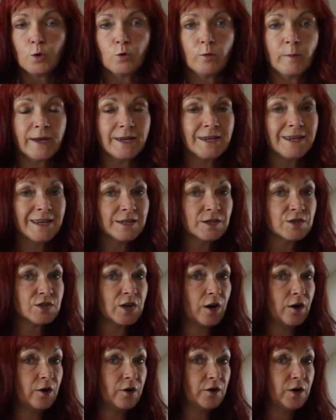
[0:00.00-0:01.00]
We might
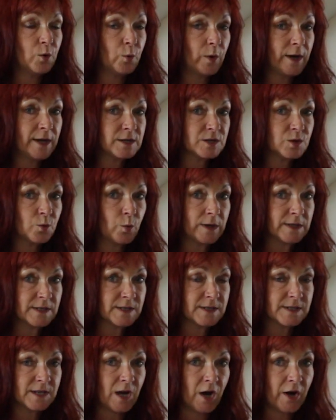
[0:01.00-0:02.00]
turn away to
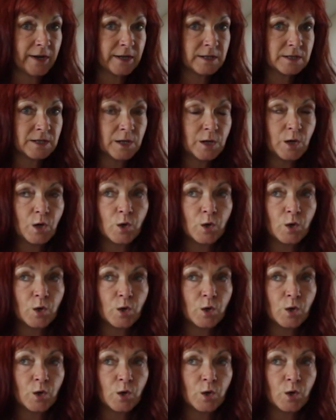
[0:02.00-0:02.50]
one side.